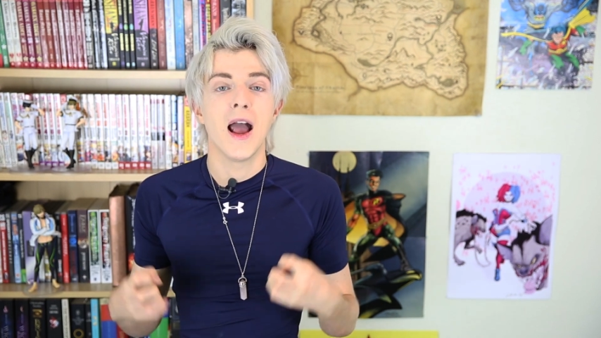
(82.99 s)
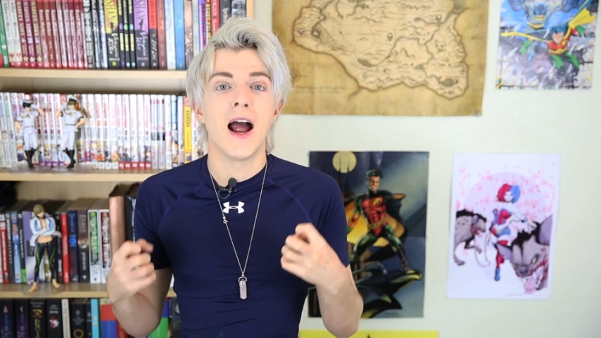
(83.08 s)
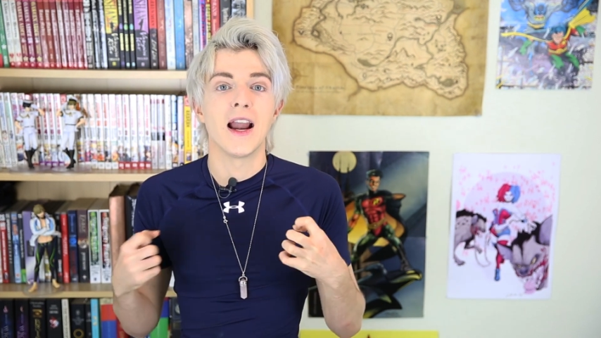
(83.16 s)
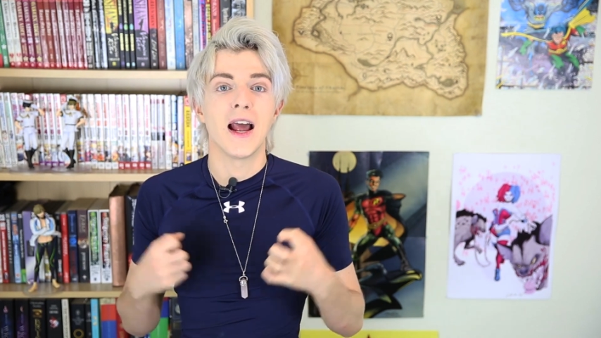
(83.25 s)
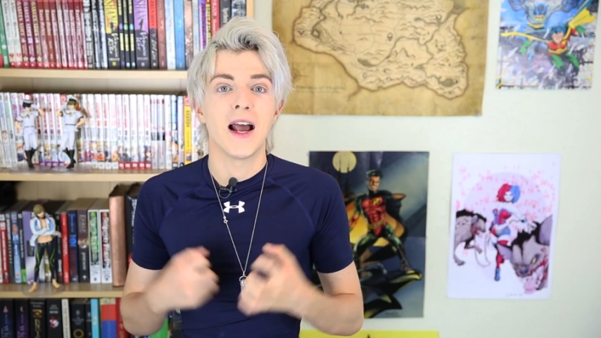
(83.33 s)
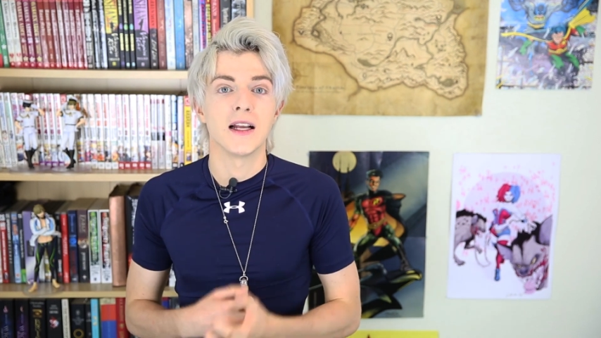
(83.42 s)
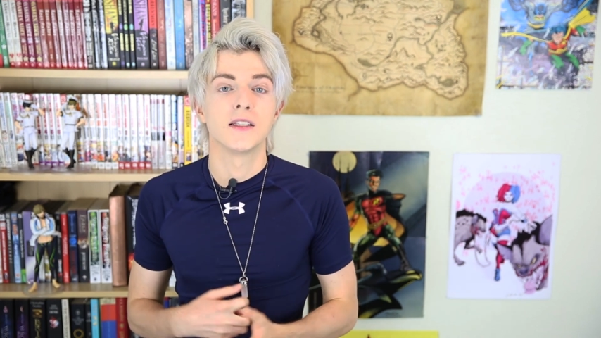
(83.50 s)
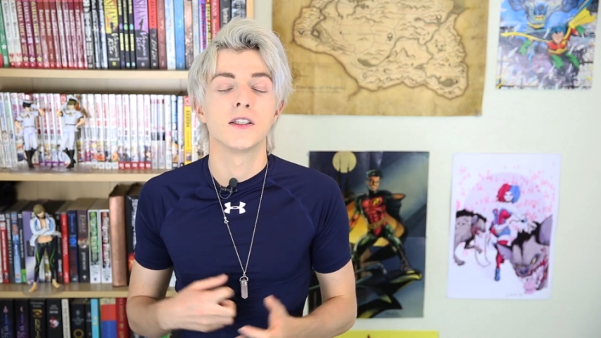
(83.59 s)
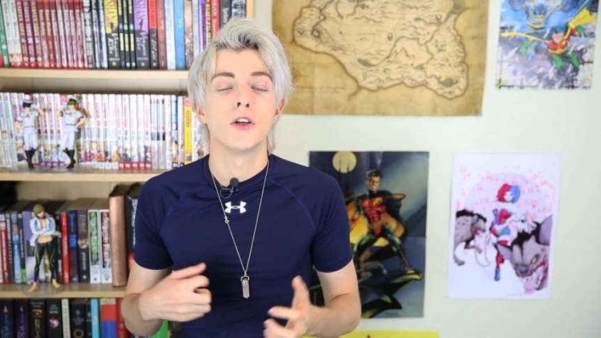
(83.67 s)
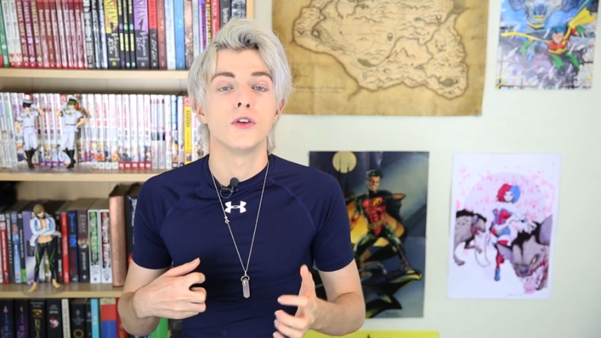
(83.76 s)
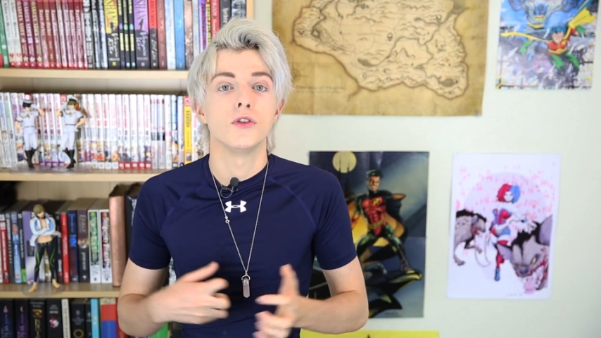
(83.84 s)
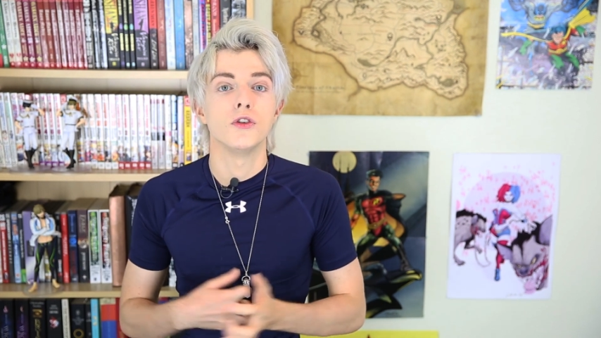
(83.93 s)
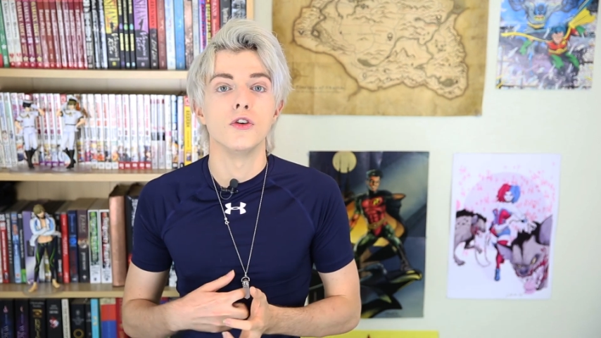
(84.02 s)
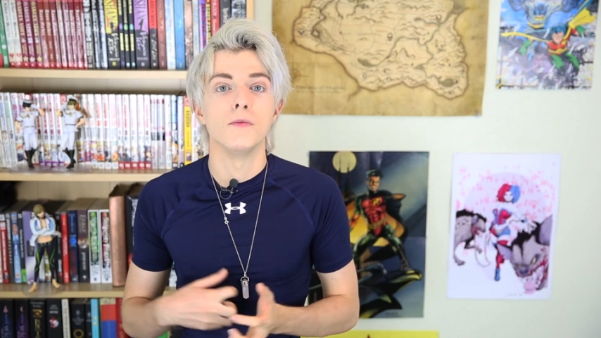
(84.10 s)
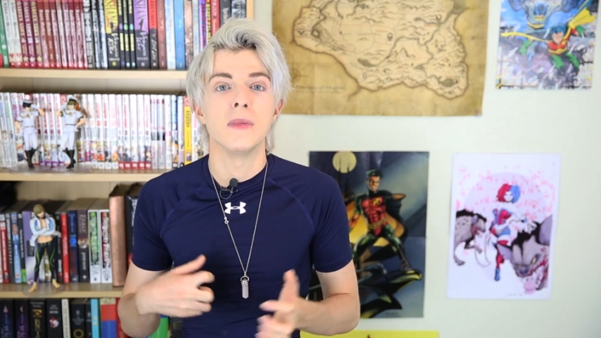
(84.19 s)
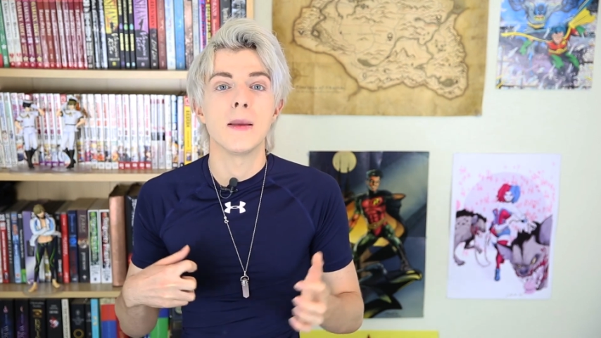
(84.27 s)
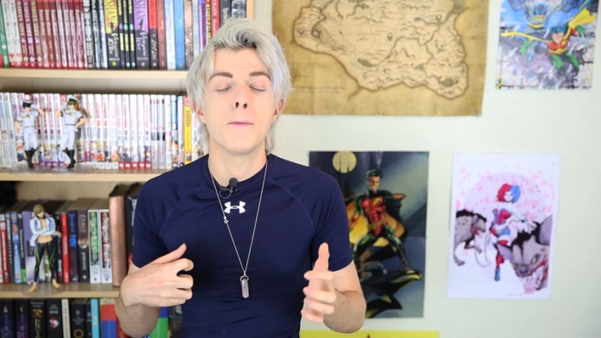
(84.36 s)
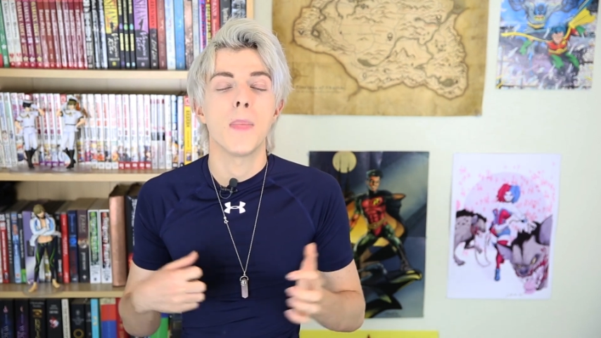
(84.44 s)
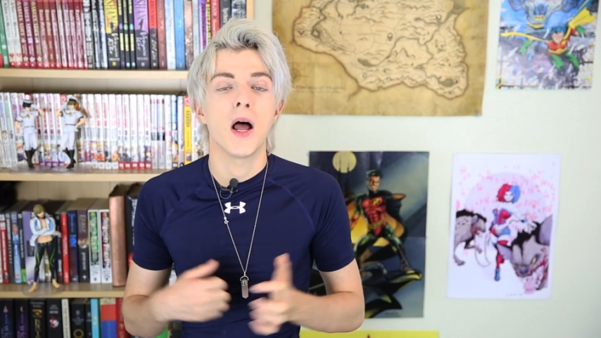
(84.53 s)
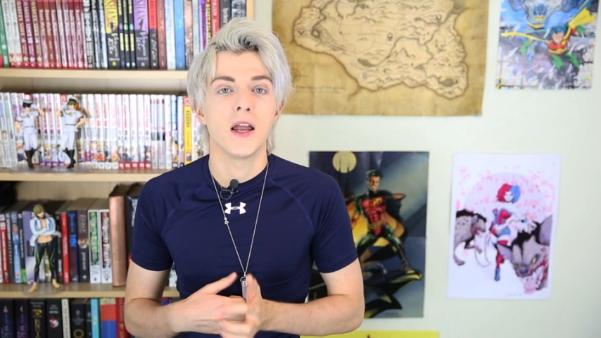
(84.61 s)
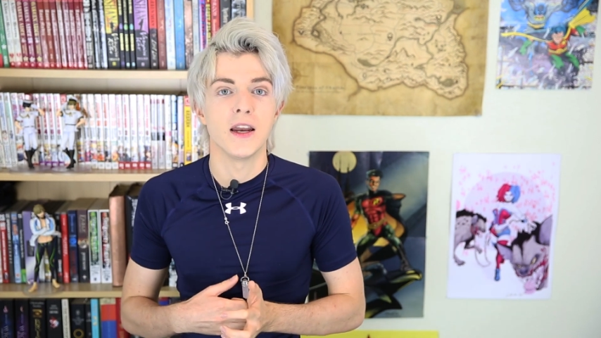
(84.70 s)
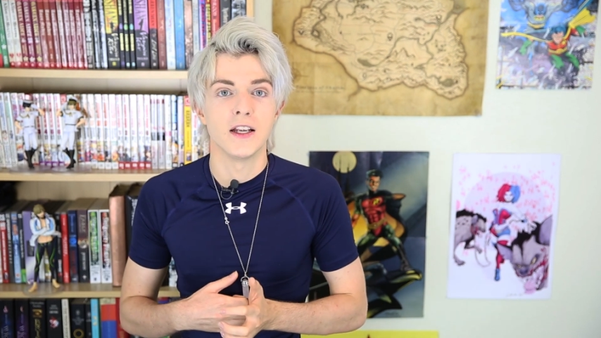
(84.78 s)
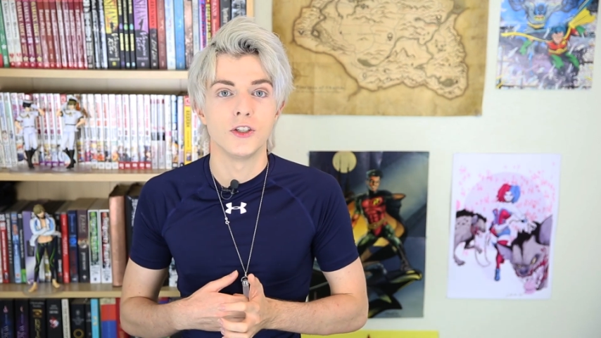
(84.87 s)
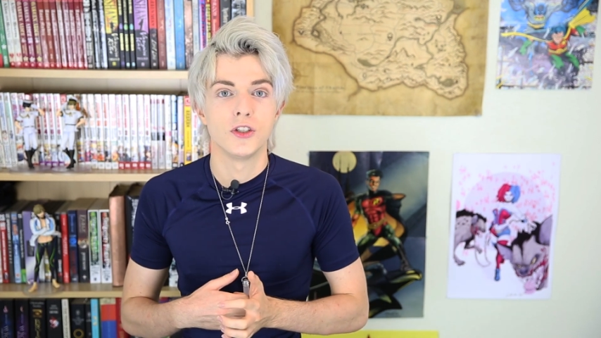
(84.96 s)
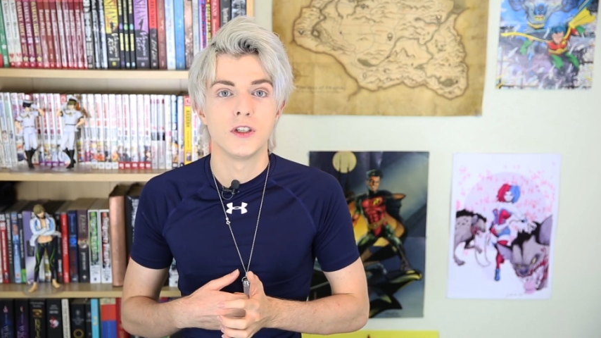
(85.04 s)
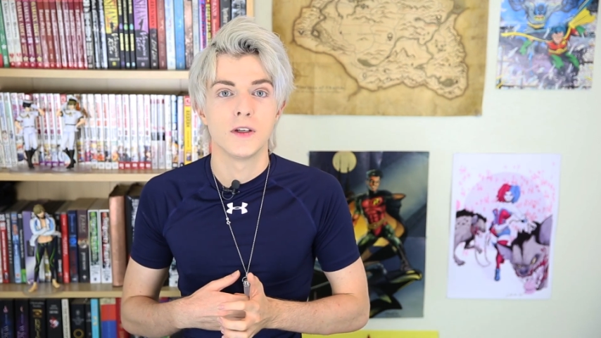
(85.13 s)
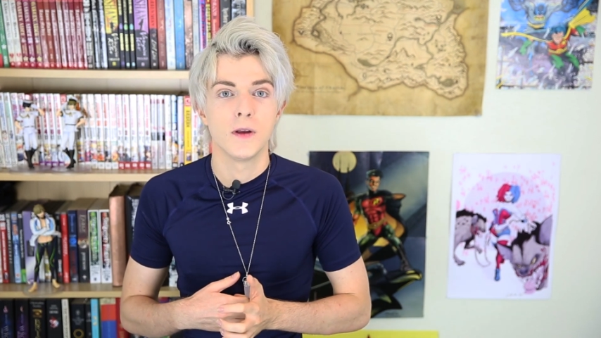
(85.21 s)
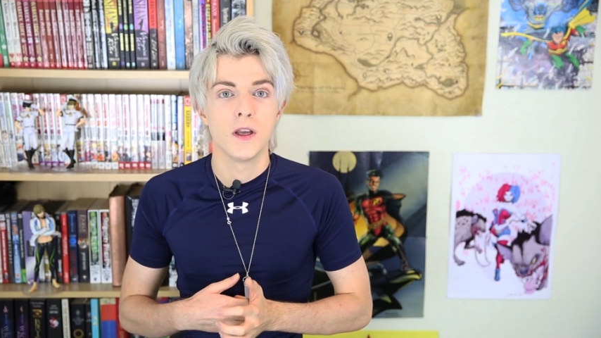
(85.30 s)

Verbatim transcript: and has to be punished.